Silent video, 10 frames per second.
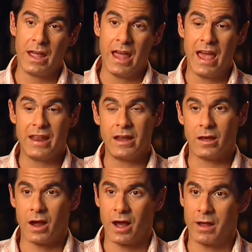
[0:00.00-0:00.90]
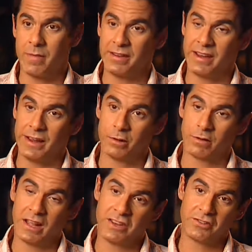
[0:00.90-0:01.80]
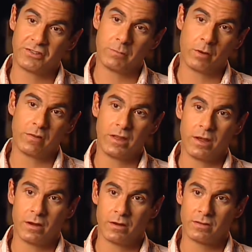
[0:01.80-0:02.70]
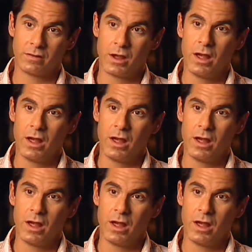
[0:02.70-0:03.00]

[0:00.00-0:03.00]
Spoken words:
And he and I maintained a relationship over the years.